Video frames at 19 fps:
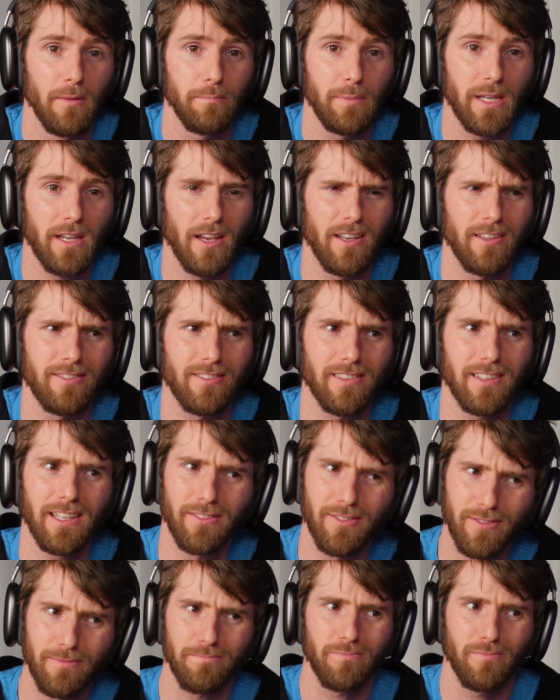because
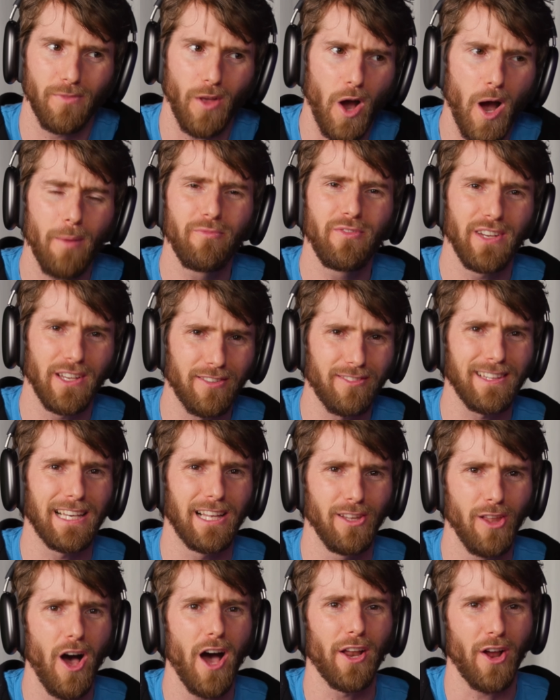it's obviously a
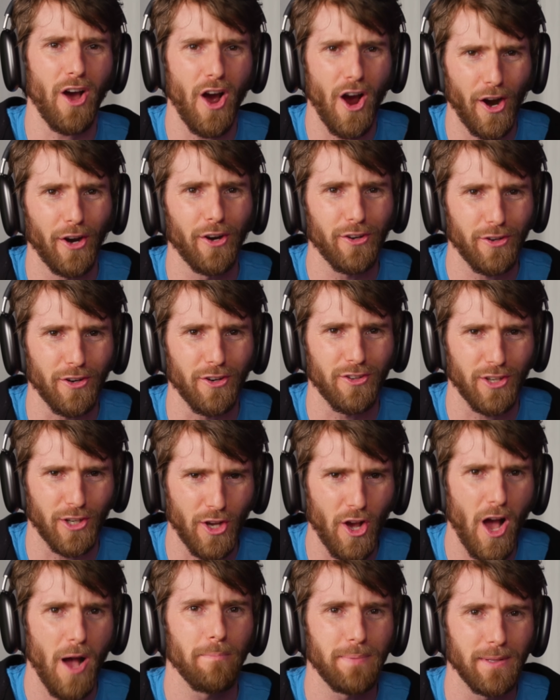lot harder to
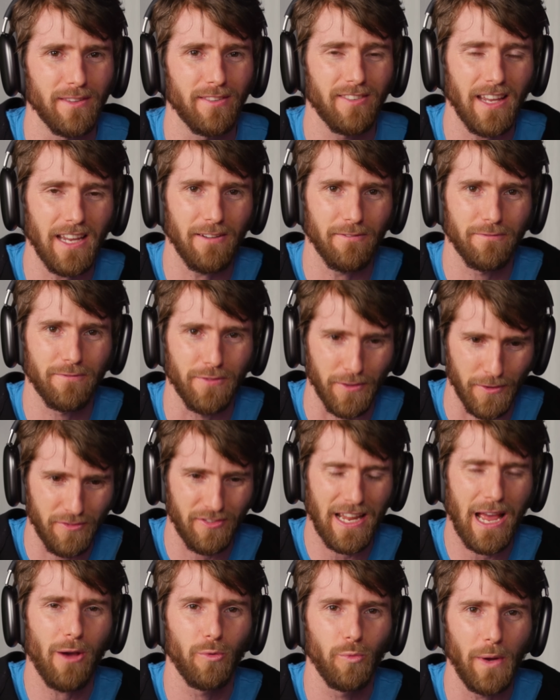compensate for
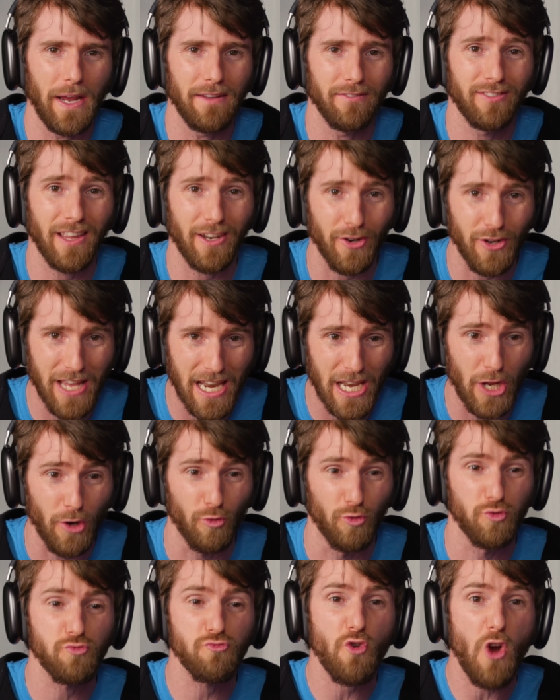sound waves that are getting
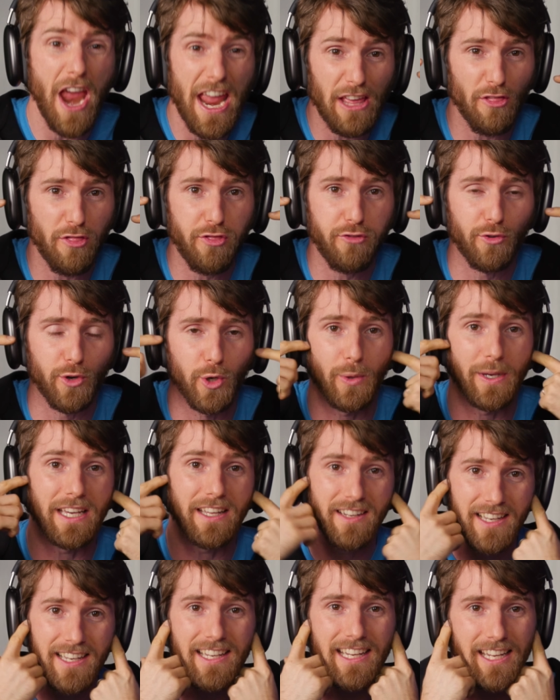right through
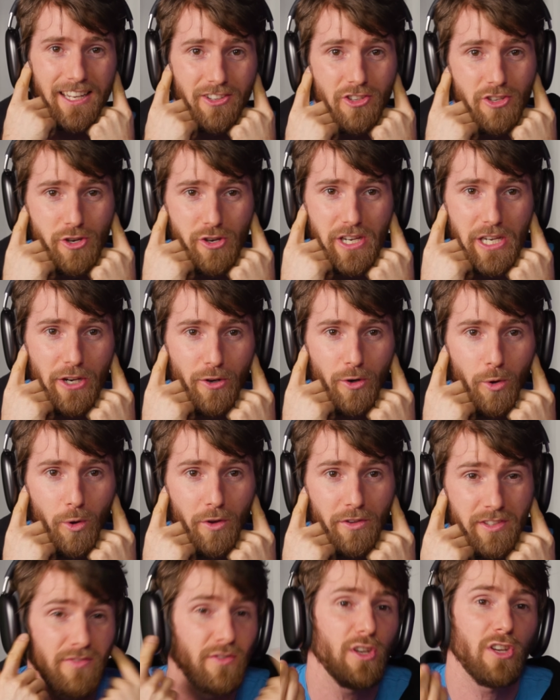it into your ear
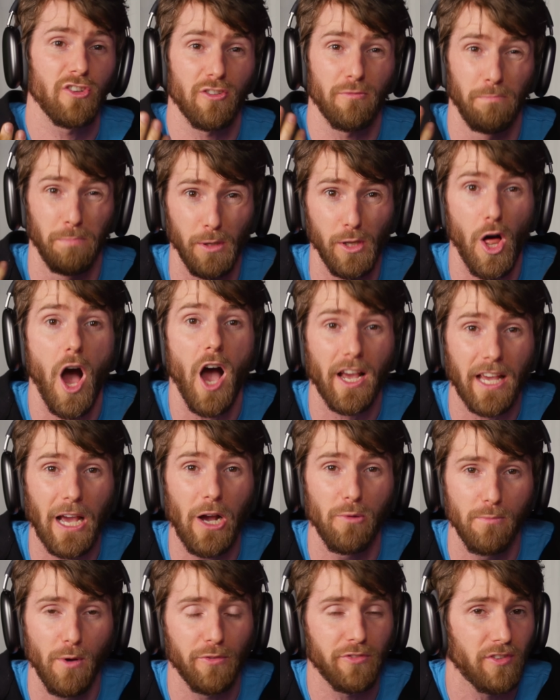holes. If you can just block
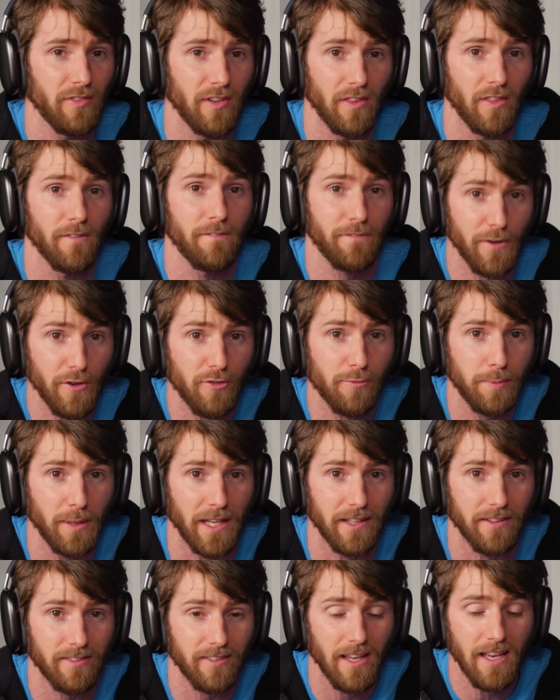out most of it in the first
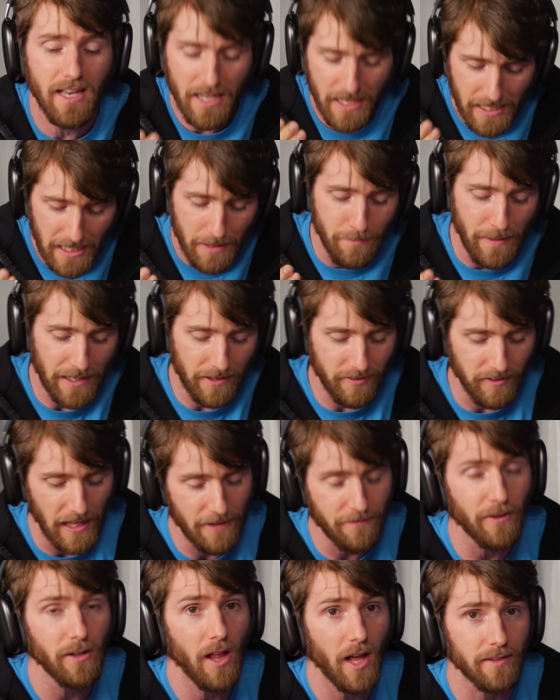place, it makes
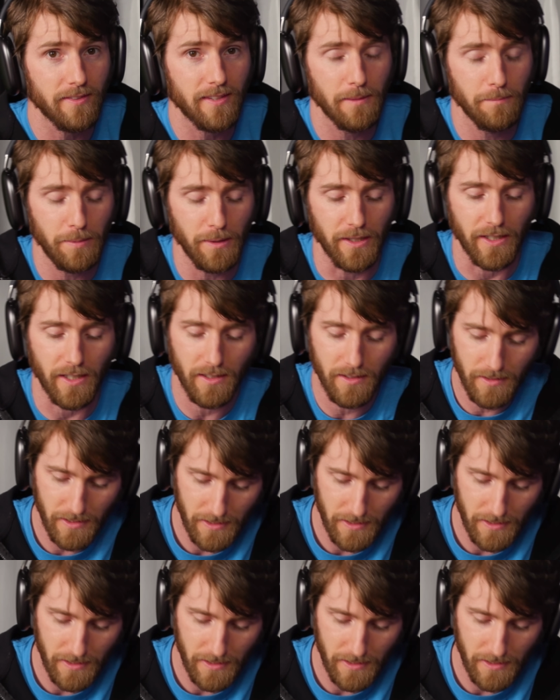life a lot simpler.